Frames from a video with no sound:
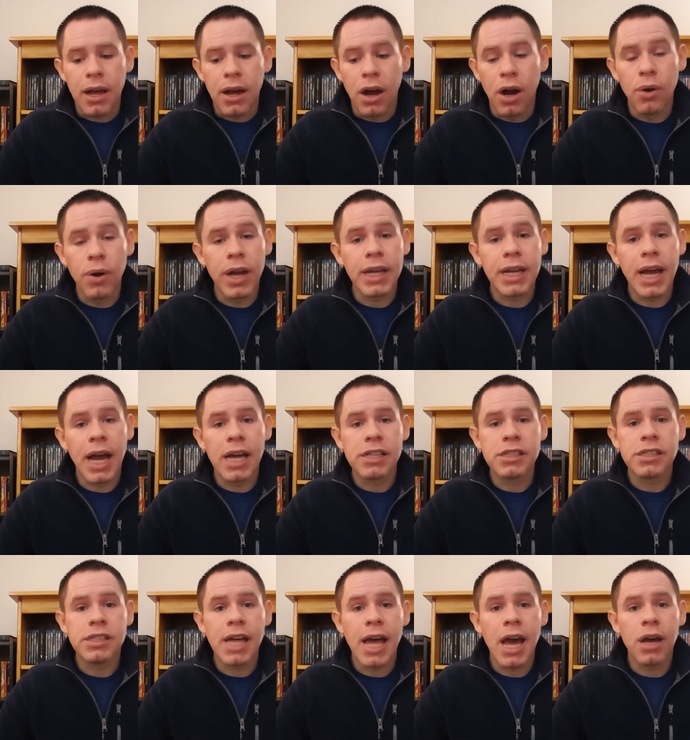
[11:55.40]
All right,
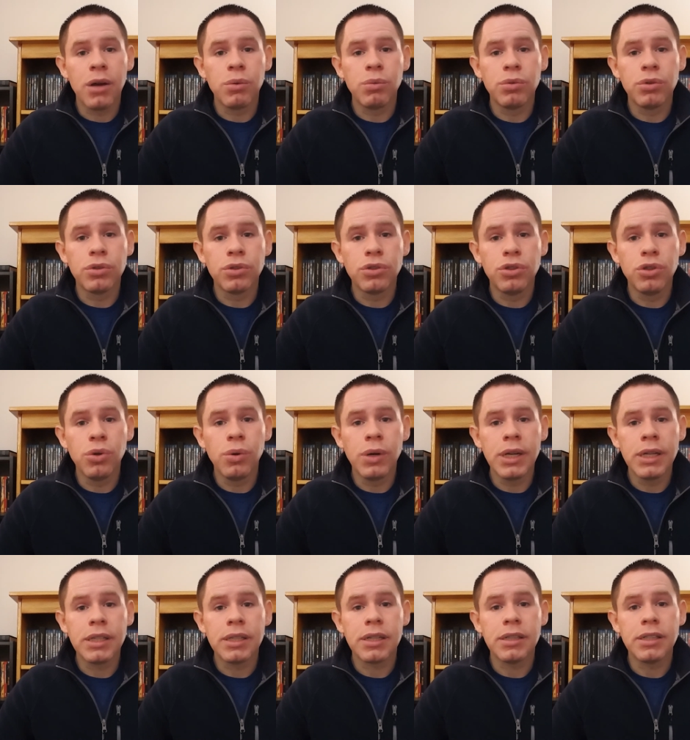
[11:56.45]
guys, that will do
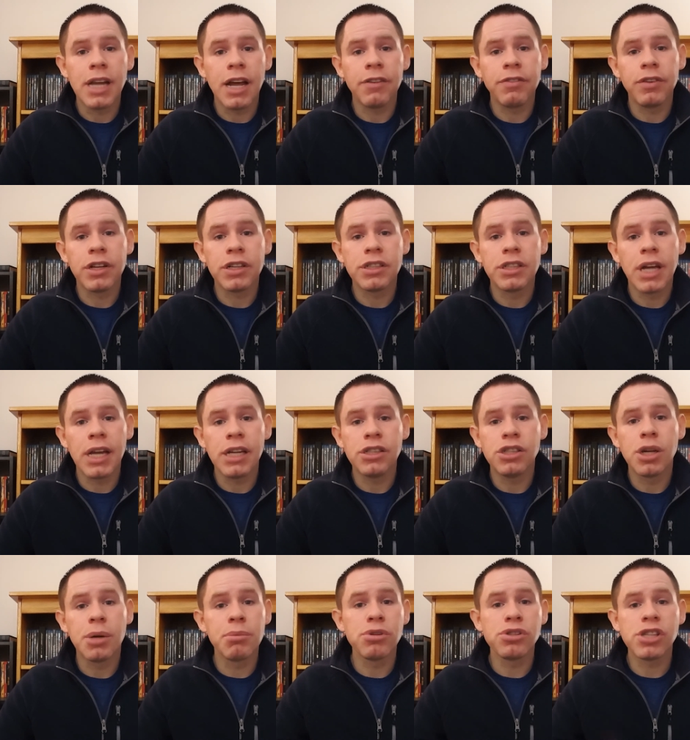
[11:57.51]
it. Netflicks Nights
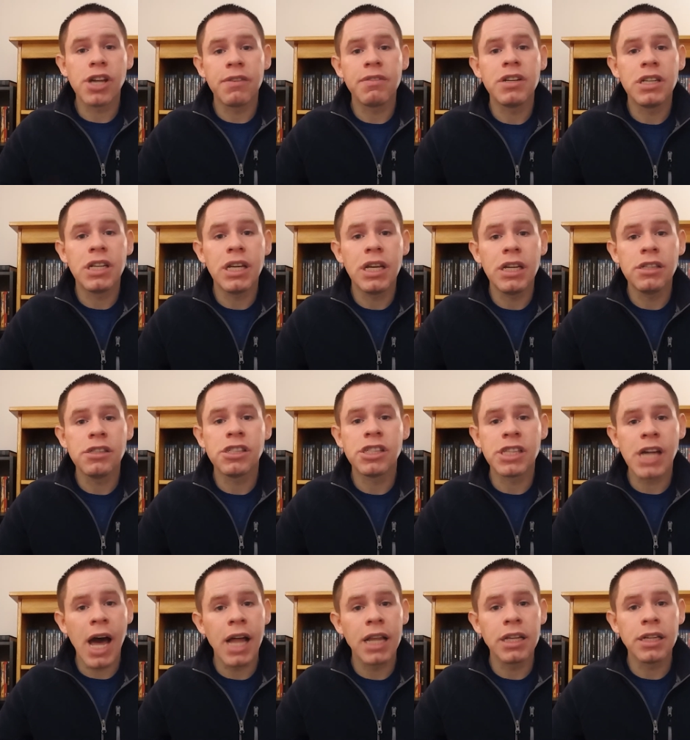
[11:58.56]
number 17,
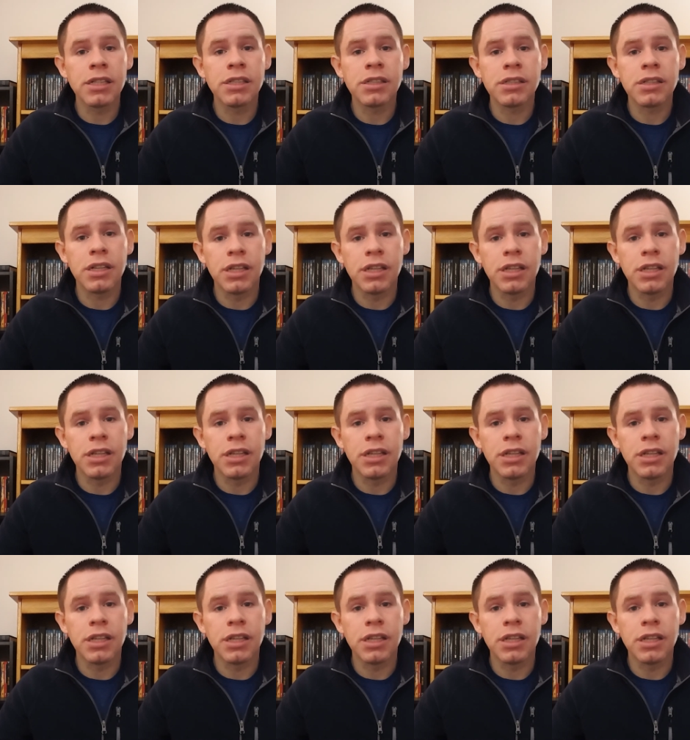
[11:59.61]
Solace,